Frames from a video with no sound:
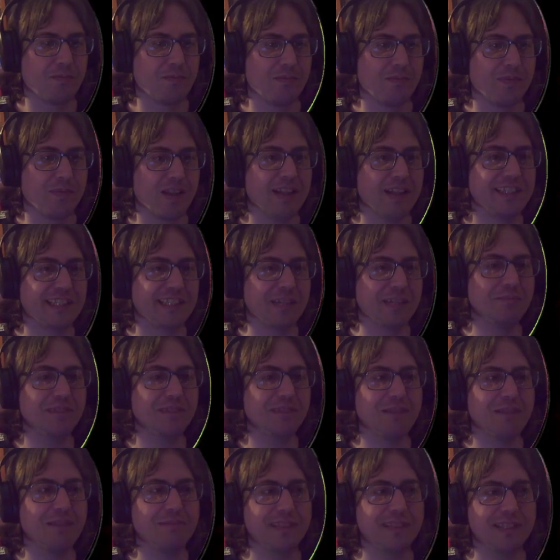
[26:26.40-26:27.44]
And
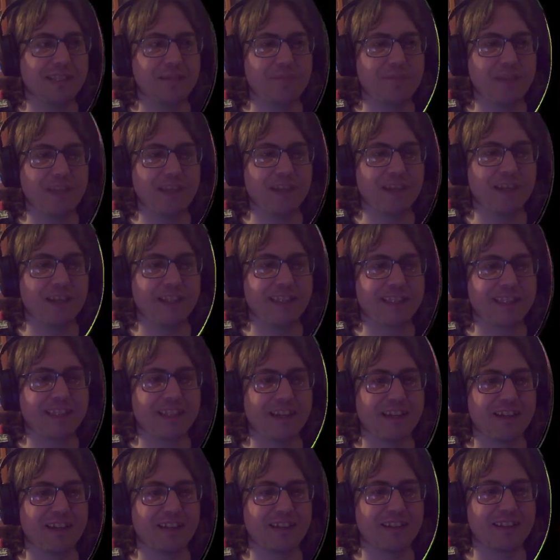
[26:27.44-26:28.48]
sometimes it'd be nice
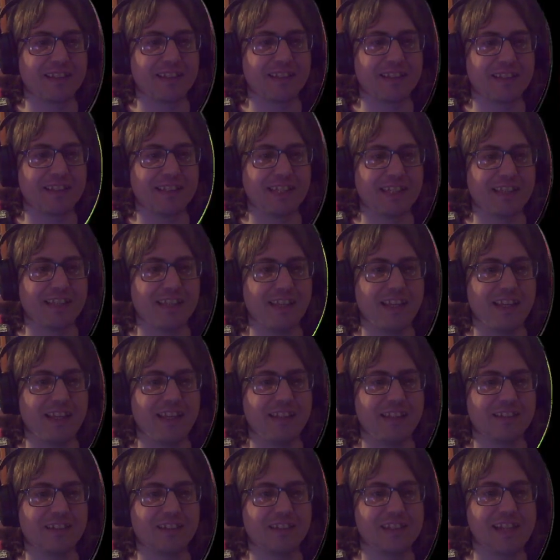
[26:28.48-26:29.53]
to see the
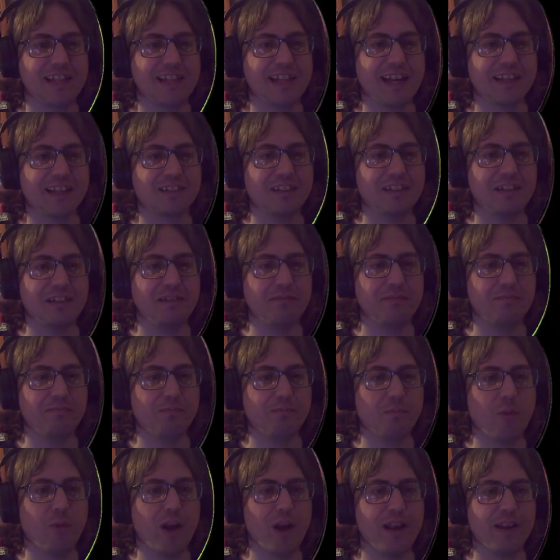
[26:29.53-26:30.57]
trajectory
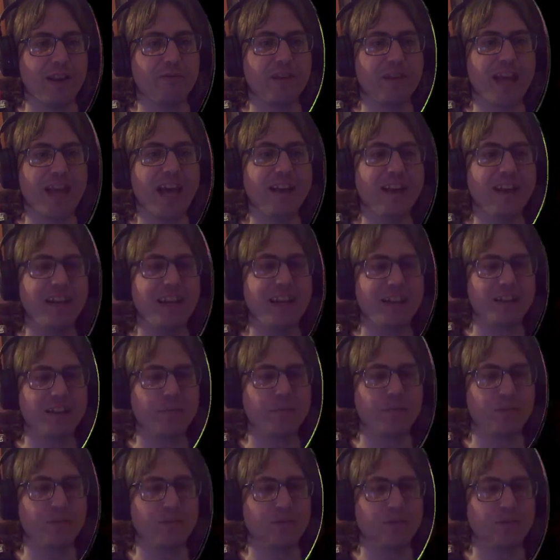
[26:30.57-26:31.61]
when you can hit the
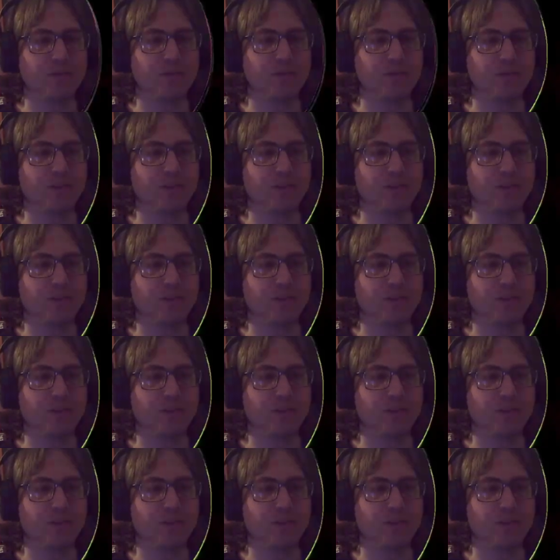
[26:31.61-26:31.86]
ball.